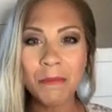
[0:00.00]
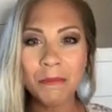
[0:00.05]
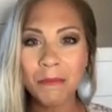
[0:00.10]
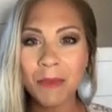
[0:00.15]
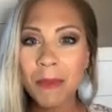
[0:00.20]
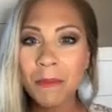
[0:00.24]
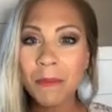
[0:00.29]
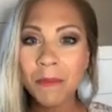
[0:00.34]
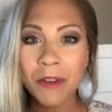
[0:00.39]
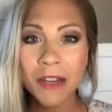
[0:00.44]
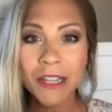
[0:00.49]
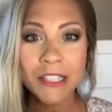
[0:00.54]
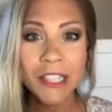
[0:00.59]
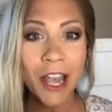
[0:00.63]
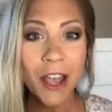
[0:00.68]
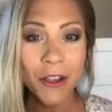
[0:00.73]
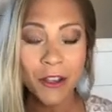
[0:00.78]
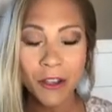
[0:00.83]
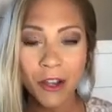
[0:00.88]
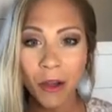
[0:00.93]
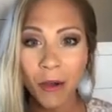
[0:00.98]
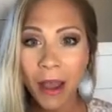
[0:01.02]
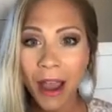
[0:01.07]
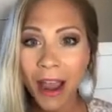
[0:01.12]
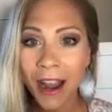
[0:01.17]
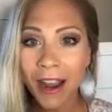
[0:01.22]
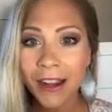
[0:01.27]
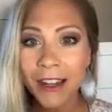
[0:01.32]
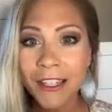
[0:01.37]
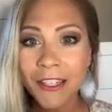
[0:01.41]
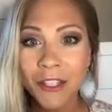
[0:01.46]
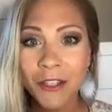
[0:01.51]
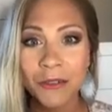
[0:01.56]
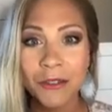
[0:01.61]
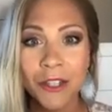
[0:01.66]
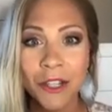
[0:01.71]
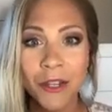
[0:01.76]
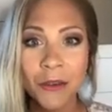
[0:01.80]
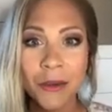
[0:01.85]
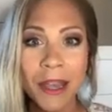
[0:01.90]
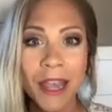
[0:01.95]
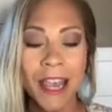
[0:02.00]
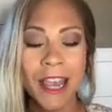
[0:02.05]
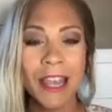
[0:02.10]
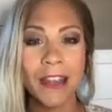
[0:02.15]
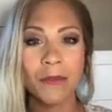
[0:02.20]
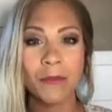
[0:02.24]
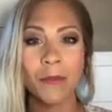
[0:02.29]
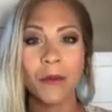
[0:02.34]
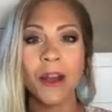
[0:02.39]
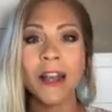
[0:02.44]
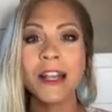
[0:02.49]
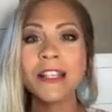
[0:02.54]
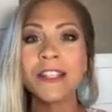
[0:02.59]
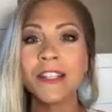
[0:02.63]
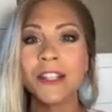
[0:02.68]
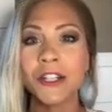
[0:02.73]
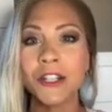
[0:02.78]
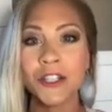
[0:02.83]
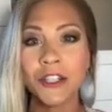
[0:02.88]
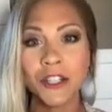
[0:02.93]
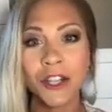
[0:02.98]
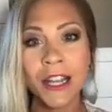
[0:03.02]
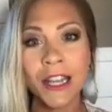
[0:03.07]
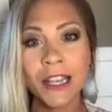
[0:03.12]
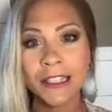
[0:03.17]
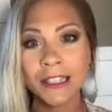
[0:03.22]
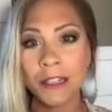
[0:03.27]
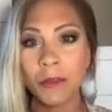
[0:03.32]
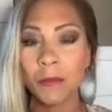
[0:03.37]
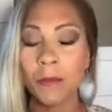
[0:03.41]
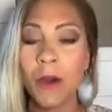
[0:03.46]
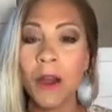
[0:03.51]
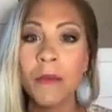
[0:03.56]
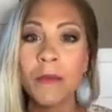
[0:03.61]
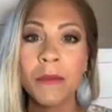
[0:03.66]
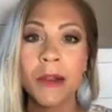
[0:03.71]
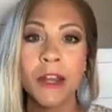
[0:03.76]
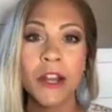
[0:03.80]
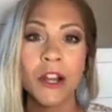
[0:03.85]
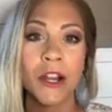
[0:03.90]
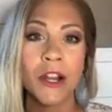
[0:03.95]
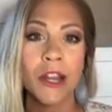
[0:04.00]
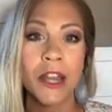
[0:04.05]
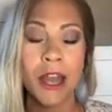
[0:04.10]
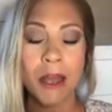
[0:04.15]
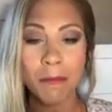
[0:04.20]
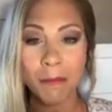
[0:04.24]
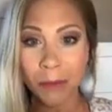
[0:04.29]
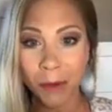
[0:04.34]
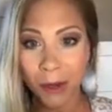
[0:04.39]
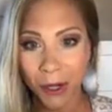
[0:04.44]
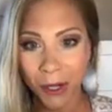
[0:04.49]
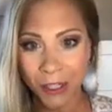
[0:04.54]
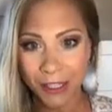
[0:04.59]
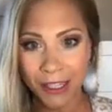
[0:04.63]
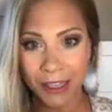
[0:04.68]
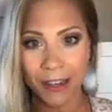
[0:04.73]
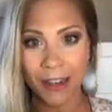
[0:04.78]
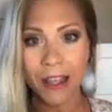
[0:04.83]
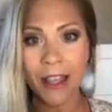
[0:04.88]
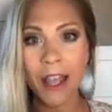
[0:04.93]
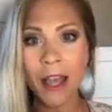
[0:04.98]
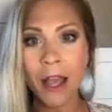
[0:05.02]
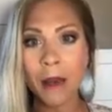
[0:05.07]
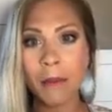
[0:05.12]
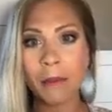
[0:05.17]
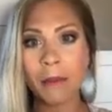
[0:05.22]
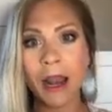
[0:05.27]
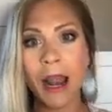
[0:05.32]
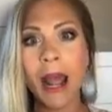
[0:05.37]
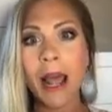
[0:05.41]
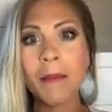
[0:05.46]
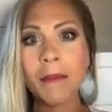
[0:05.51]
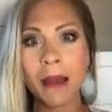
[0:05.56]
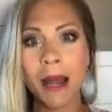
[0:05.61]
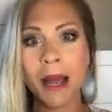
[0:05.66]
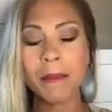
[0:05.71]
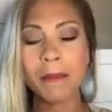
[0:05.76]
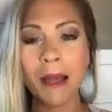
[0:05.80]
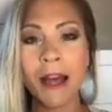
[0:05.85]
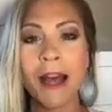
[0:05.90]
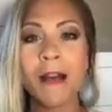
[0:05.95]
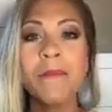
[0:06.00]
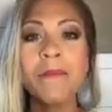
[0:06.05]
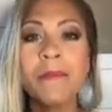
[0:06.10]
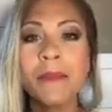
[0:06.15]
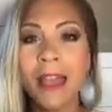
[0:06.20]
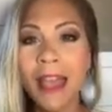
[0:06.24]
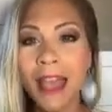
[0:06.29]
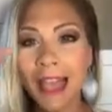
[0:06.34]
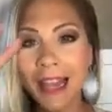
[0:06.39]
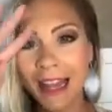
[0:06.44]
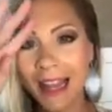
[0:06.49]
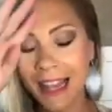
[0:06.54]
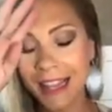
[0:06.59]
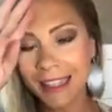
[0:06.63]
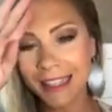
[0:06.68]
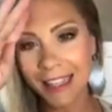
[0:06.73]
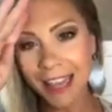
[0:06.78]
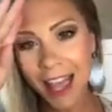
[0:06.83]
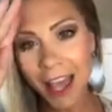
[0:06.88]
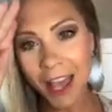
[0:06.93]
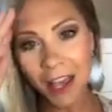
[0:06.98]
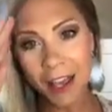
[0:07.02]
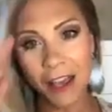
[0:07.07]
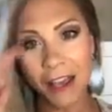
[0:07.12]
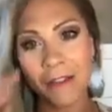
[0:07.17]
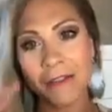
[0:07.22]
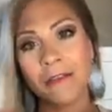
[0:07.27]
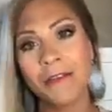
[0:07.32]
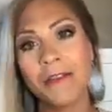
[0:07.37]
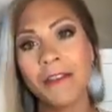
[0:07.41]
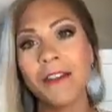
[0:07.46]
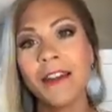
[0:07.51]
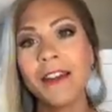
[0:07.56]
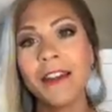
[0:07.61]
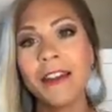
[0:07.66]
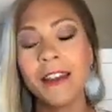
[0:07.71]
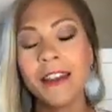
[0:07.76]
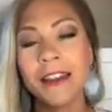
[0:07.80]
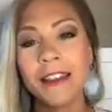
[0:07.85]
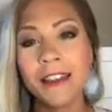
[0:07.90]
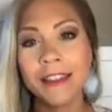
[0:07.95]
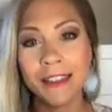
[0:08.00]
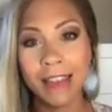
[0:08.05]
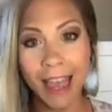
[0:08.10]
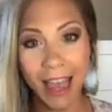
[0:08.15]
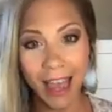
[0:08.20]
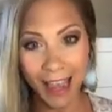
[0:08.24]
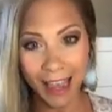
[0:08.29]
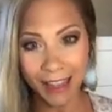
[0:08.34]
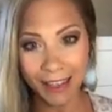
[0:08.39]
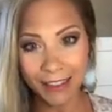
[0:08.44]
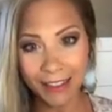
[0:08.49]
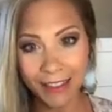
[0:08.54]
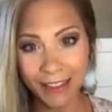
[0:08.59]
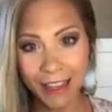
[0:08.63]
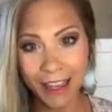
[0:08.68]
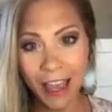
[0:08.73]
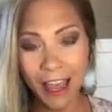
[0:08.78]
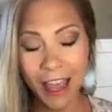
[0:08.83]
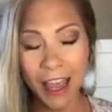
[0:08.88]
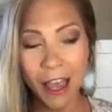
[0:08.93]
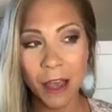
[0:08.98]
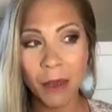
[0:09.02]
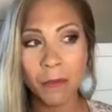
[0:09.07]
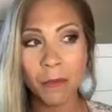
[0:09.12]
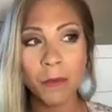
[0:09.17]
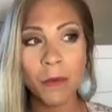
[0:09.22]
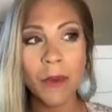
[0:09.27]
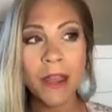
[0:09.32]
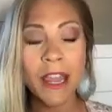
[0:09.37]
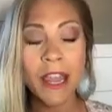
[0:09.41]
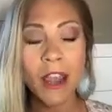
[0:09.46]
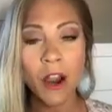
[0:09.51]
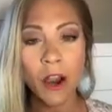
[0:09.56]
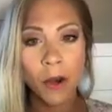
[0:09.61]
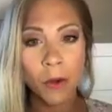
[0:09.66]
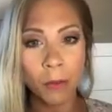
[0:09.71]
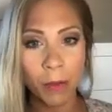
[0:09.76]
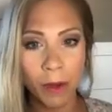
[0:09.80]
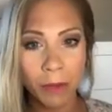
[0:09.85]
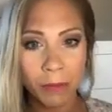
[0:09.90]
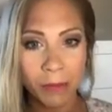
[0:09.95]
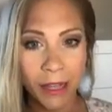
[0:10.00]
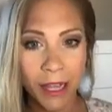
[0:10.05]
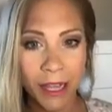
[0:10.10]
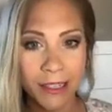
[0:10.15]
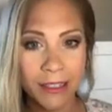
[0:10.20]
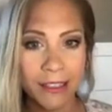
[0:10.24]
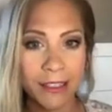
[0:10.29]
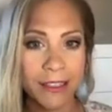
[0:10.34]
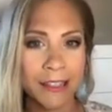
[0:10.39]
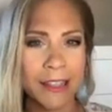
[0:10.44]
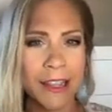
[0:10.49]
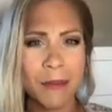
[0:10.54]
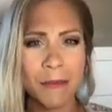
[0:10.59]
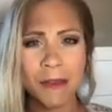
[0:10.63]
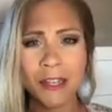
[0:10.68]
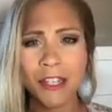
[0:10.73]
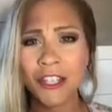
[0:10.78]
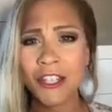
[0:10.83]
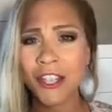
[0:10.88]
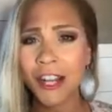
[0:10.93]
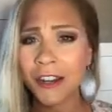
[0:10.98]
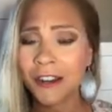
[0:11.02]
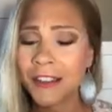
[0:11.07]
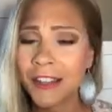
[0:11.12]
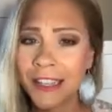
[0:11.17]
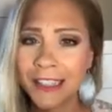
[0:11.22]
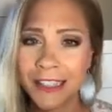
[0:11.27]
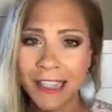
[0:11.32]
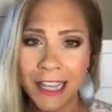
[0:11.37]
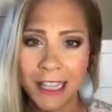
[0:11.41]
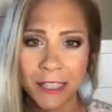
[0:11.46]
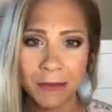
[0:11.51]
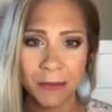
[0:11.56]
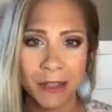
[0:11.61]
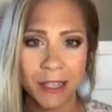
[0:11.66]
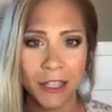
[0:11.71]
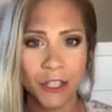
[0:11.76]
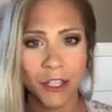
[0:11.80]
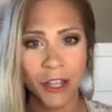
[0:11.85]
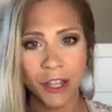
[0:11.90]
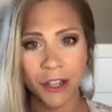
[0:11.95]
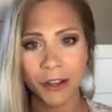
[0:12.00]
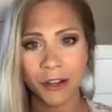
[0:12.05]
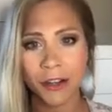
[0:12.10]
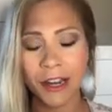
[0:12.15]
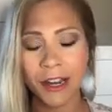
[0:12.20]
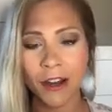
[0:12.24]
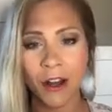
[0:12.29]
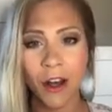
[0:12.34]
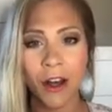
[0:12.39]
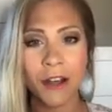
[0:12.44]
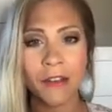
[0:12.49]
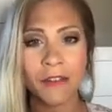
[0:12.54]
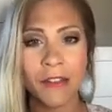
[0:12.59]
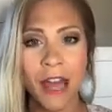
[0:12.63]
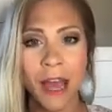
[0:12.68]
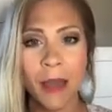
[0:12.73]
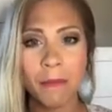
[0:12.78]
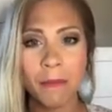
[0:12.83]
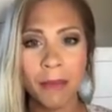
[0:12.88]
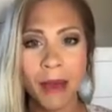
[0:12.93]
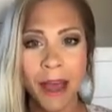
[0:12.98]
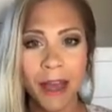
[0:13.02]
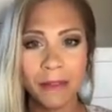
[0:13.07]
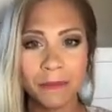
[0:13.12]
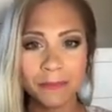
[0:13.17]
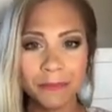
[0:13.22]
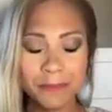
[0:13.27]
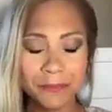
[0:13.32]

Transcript: People reach out, how did you do it? And what is your tricks? And what were your numbers? And blah, blah, blah. And I love that we are one Plexus and that we share these things with each other and all of that. But